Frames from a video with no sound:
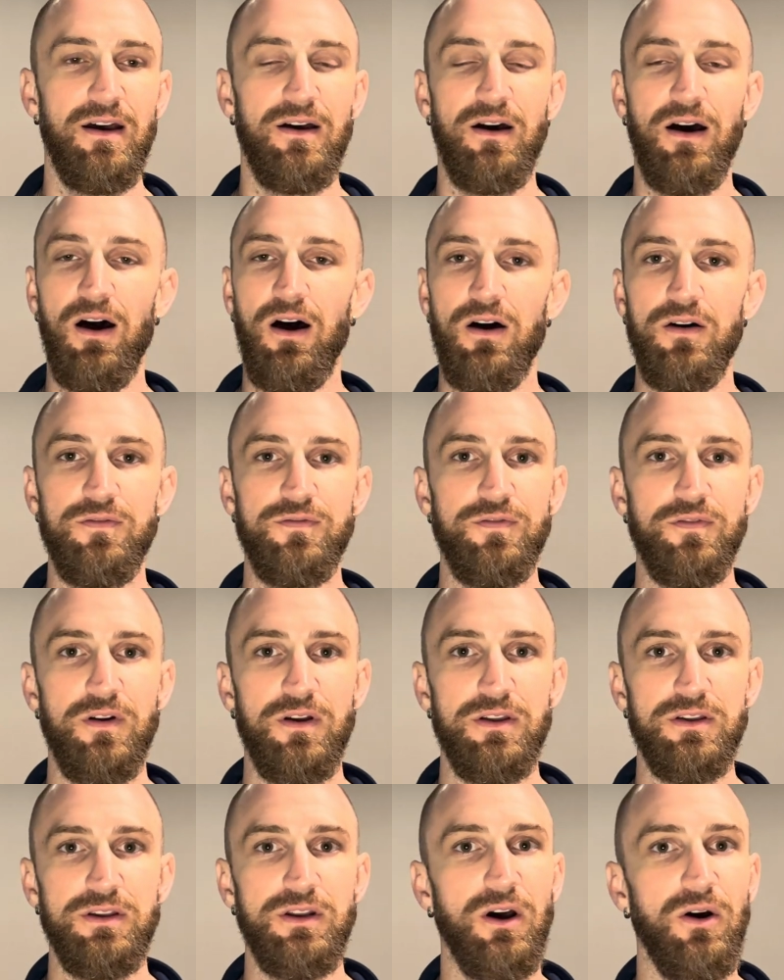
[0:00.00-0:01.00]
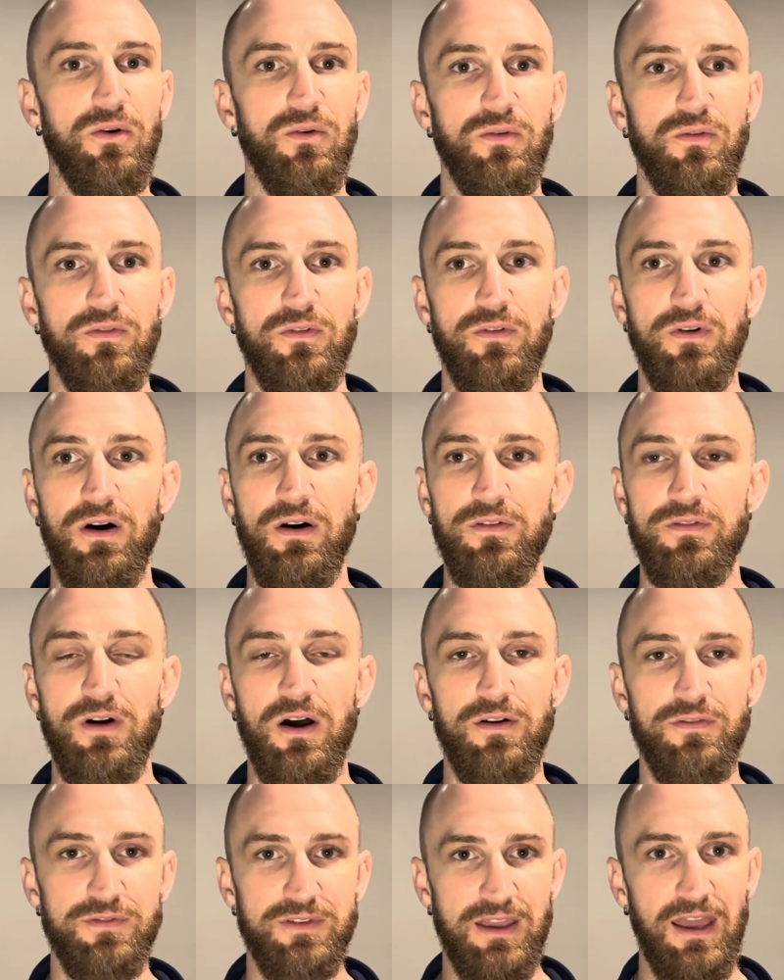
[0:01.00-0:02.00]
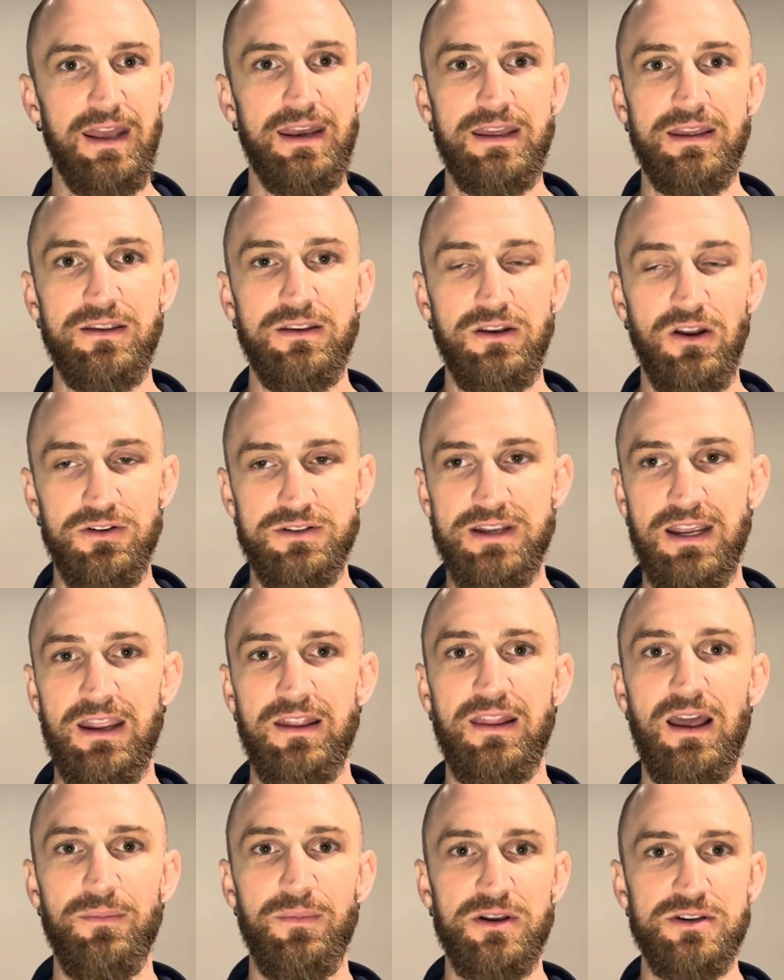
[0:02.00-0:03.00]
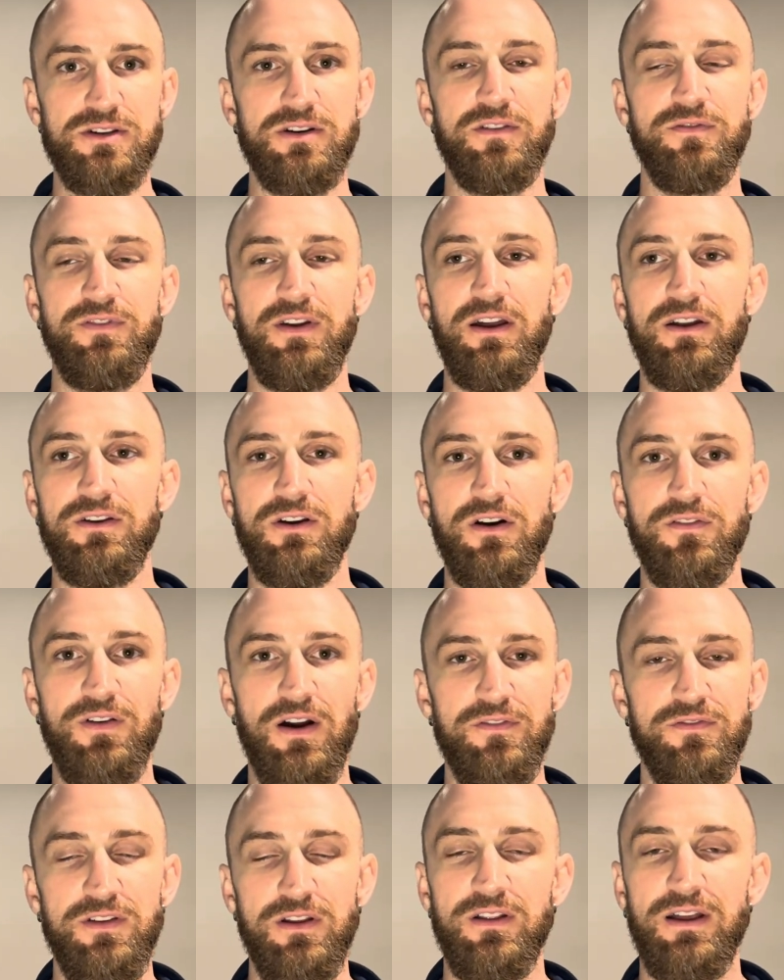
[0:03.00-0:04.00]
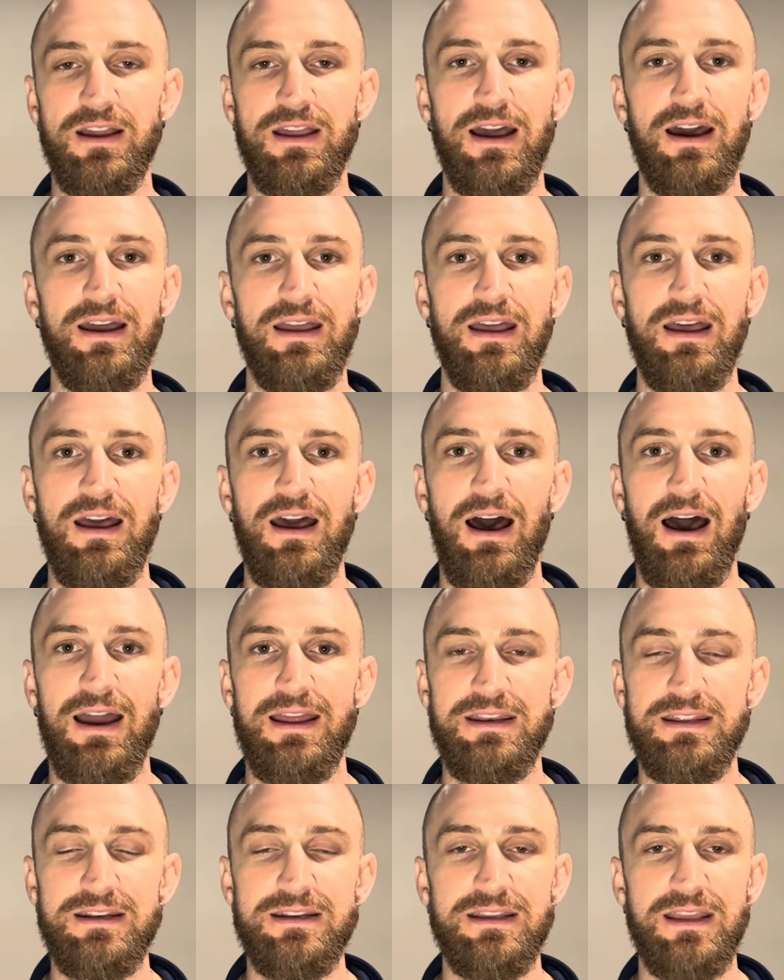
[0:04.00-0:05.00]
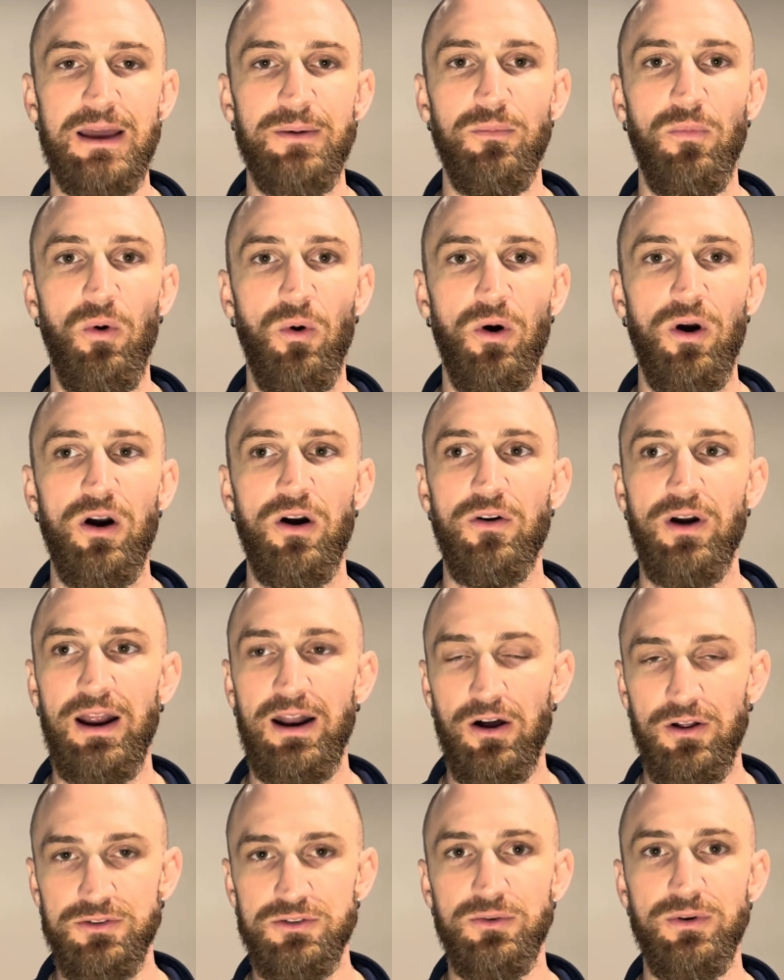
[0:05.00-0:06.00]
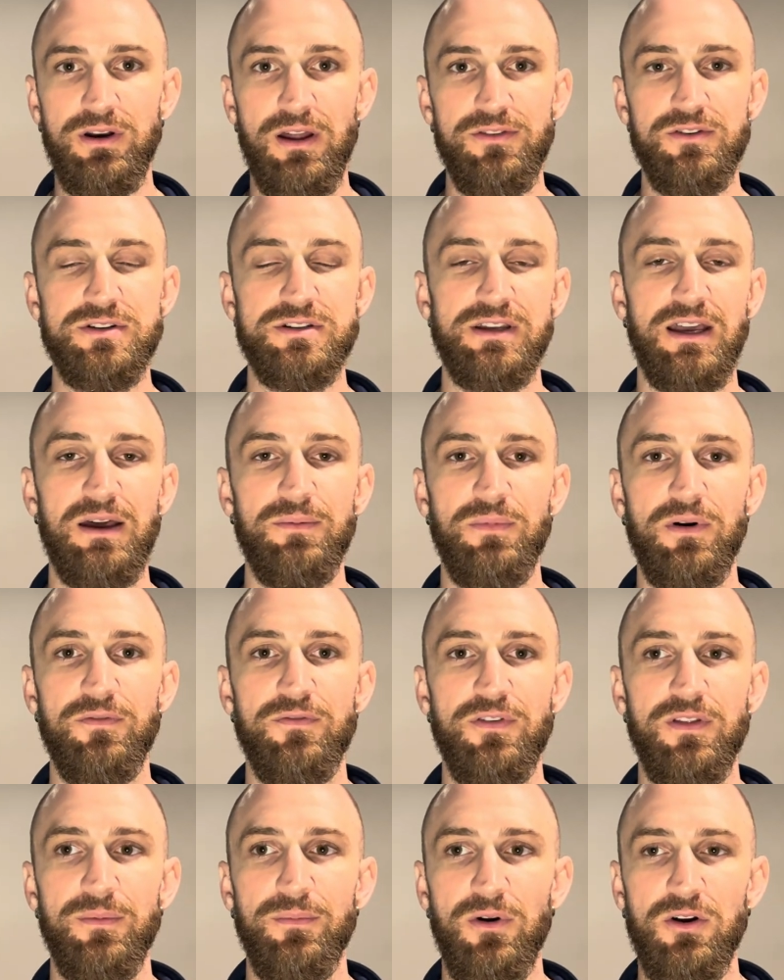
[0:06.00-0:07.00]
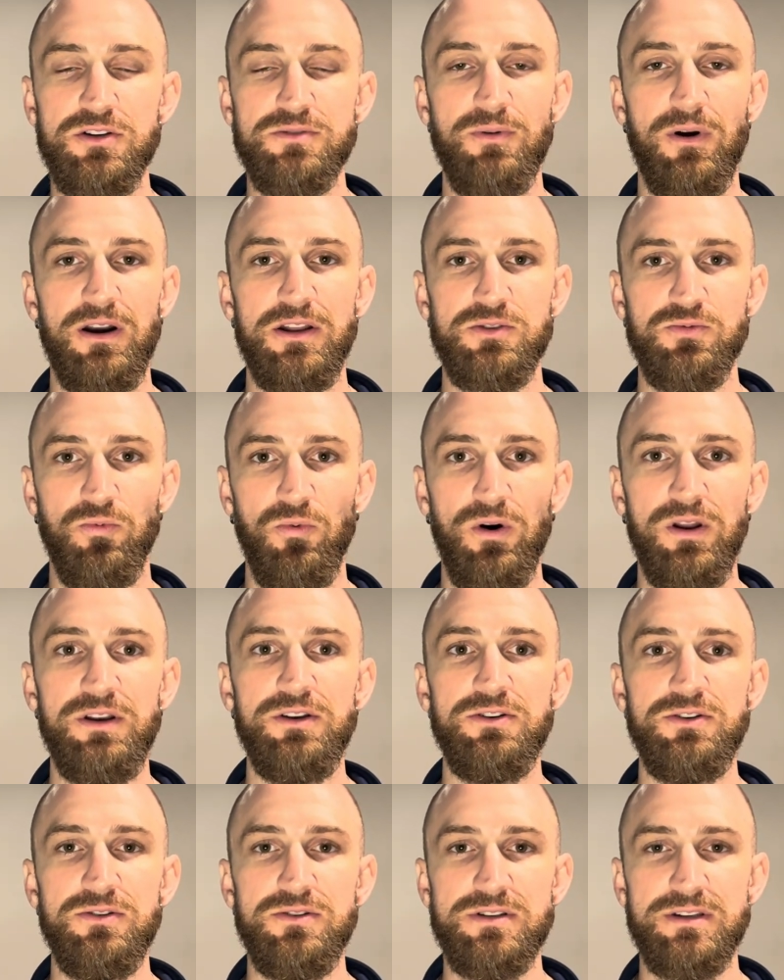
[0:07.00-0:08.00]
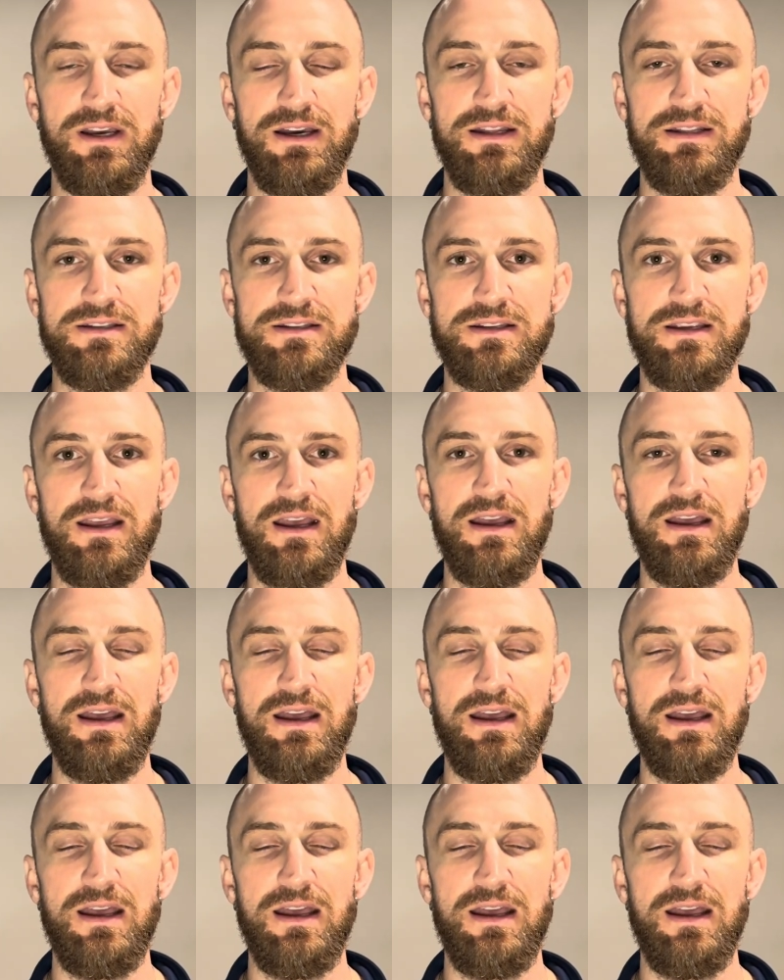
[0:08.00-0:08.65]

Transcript: of getting, taking that muscle to failure. If I feel like I need to get more, all right, I'll do another set. But for the most part, it's 1 to 2 sets.